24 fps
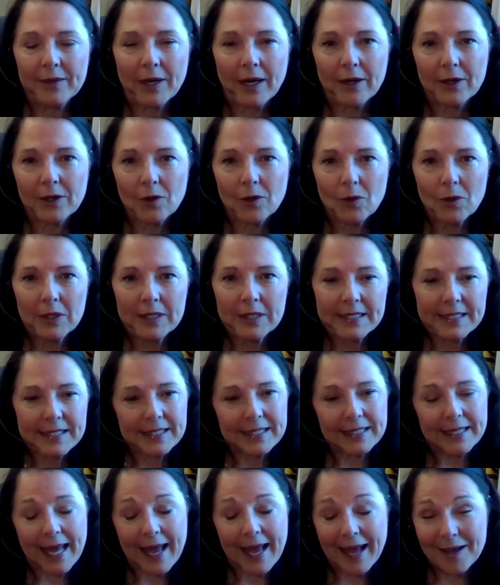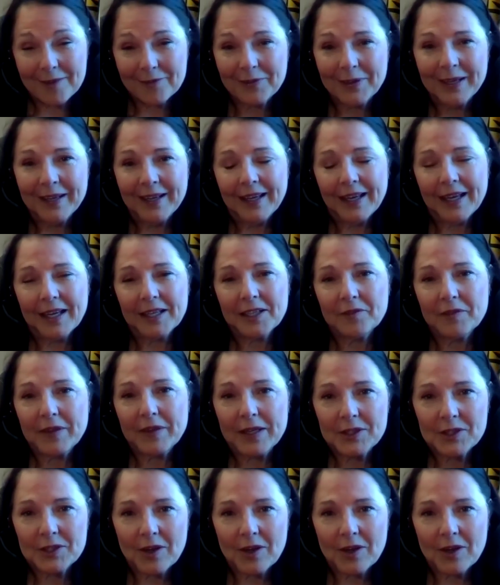Our goal is to have an event